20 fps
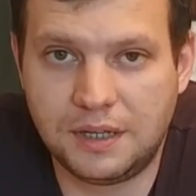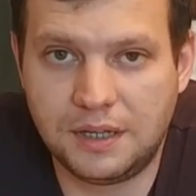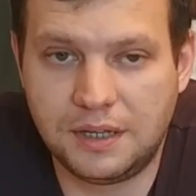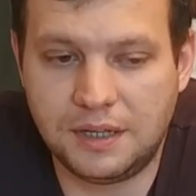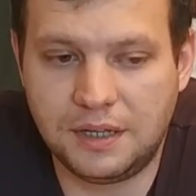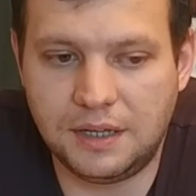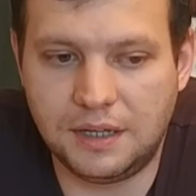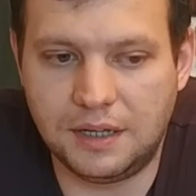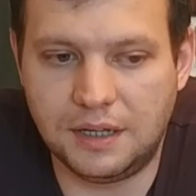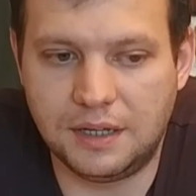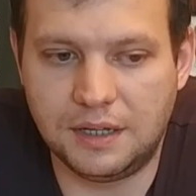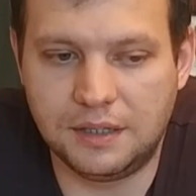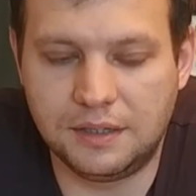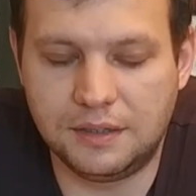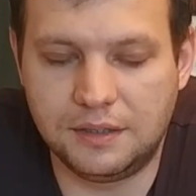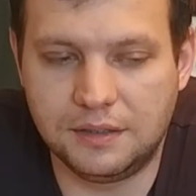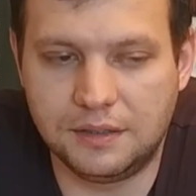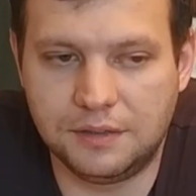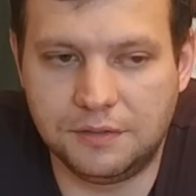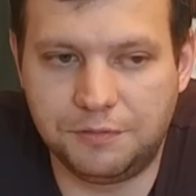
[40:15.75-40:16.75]
and
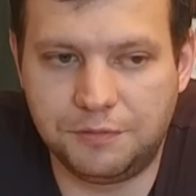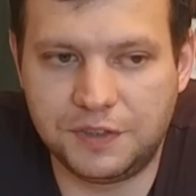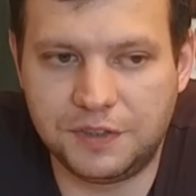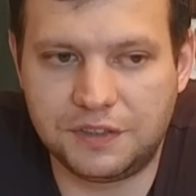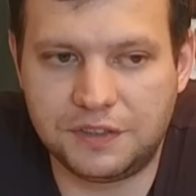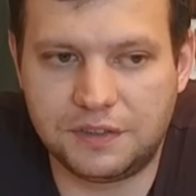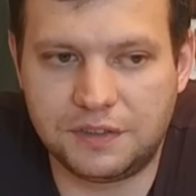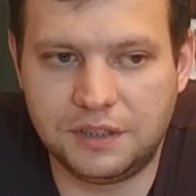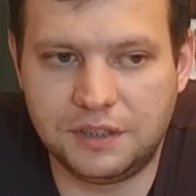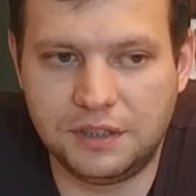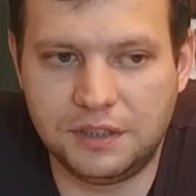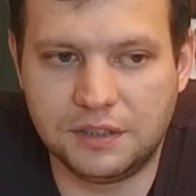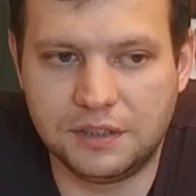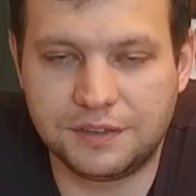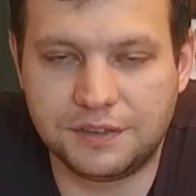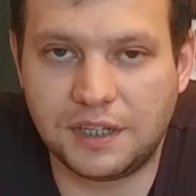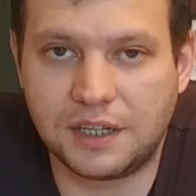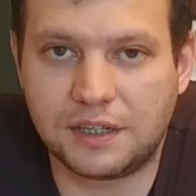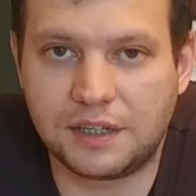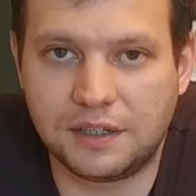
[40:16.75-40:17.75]
with the
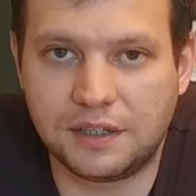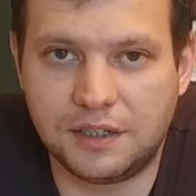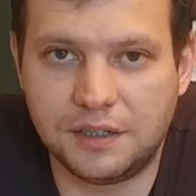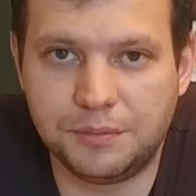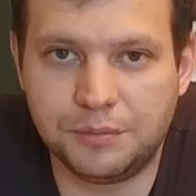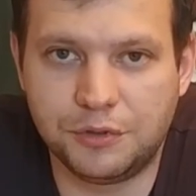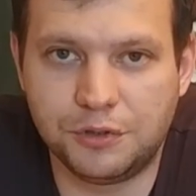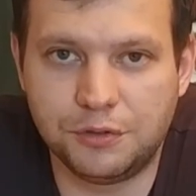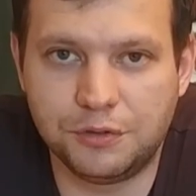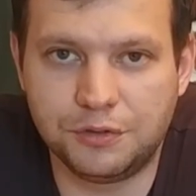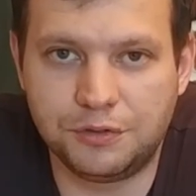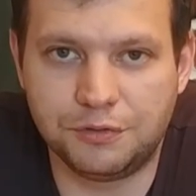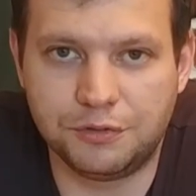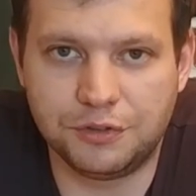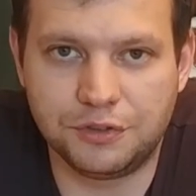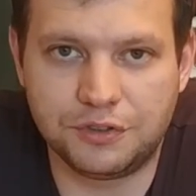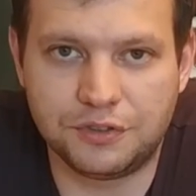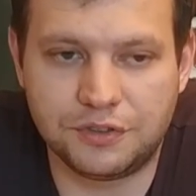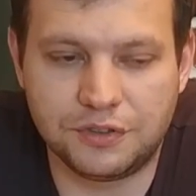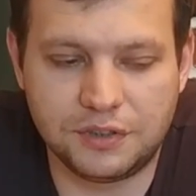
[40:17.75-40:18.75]
cyclic gimbal,
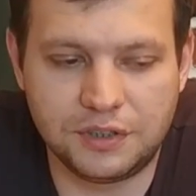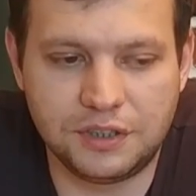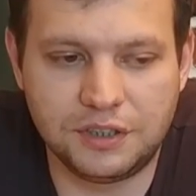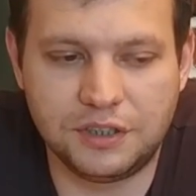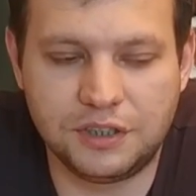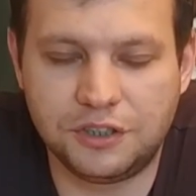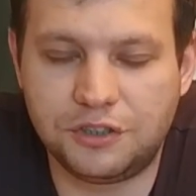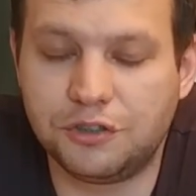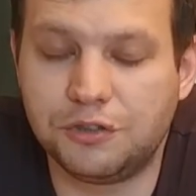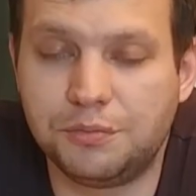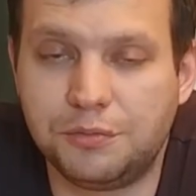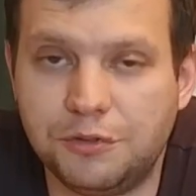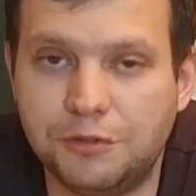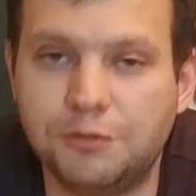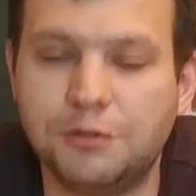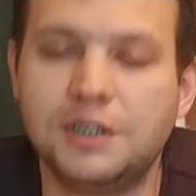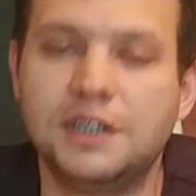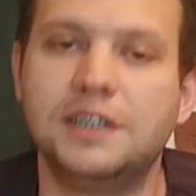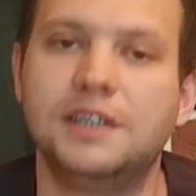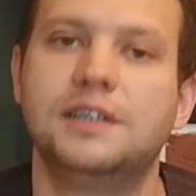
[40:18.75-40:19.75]
it should be
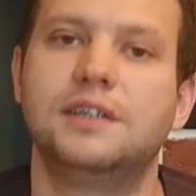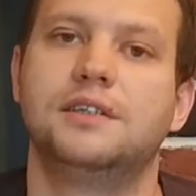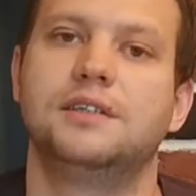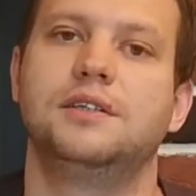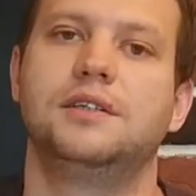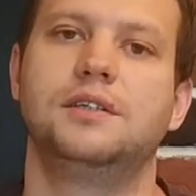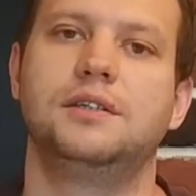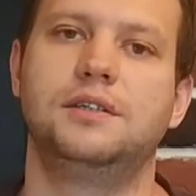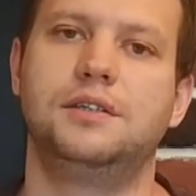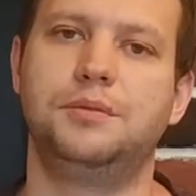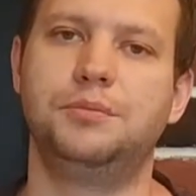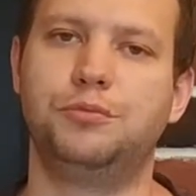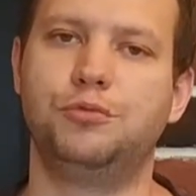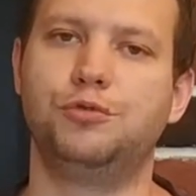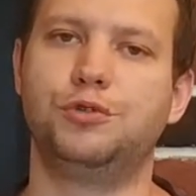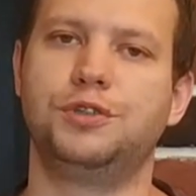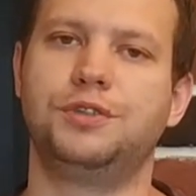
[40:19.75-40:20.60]
really important.